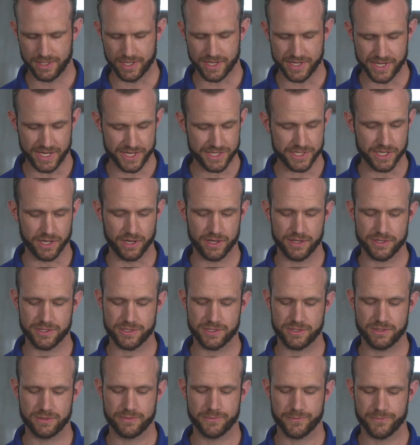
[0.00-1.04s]
And he
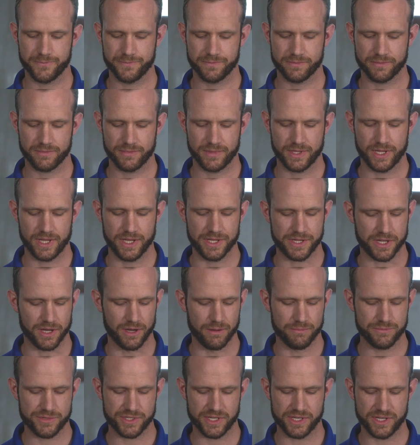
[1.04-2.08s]
does. He
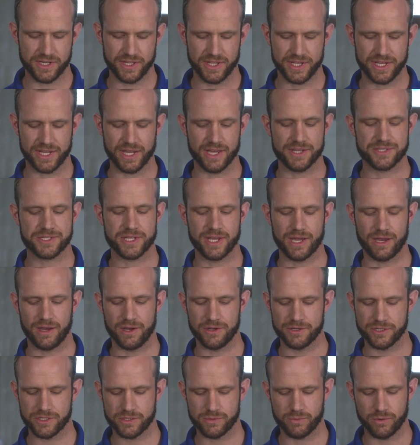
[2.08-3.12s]
comes into the guest
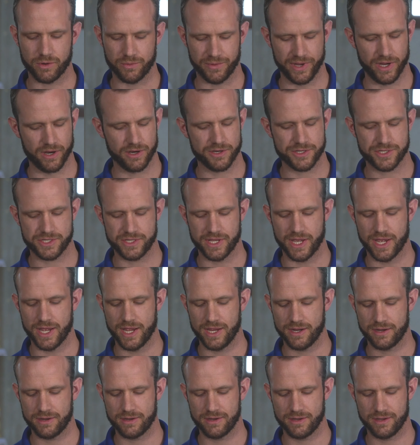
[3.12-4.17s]
house where we are
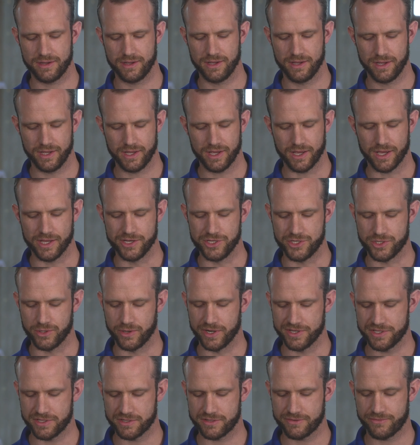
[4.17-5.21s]
staying and
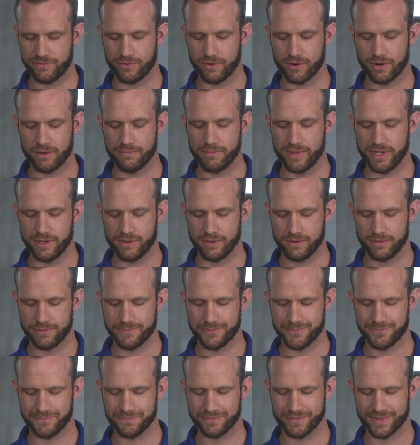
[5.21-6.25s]
joins us for a
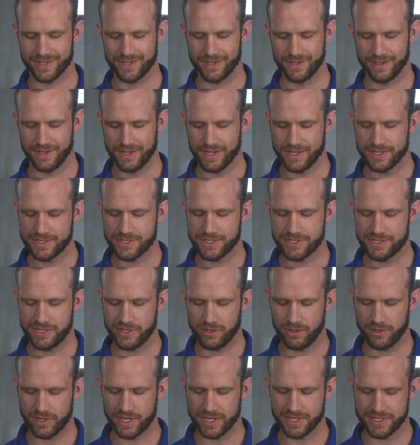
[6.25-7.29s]
meal,
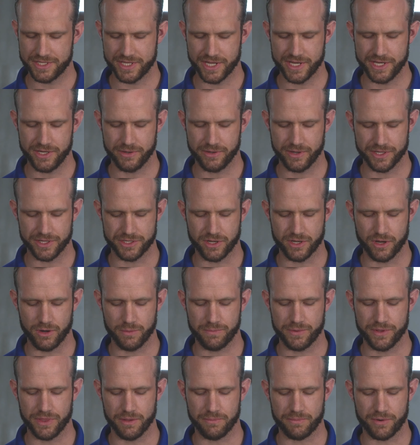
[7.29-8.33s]
still continuing to
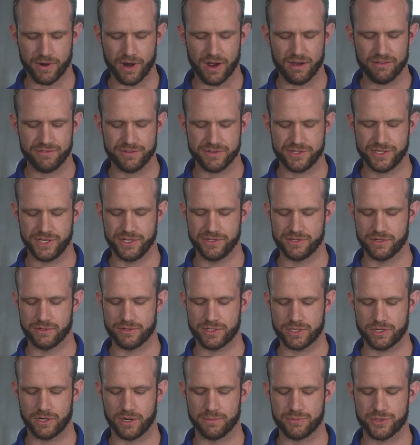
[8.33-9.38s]
open the prophecies of
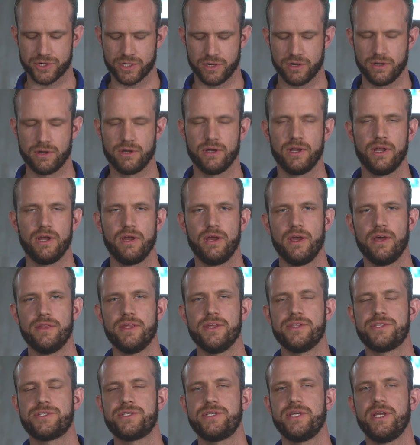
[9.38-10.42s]
Scripture
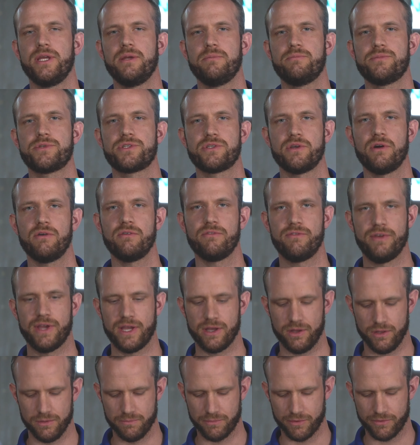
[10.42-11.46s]
that seemed so
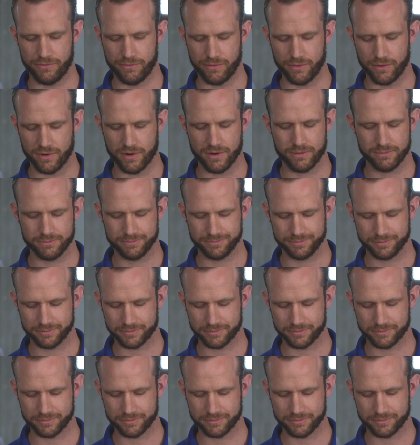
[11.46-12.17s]
veiled before.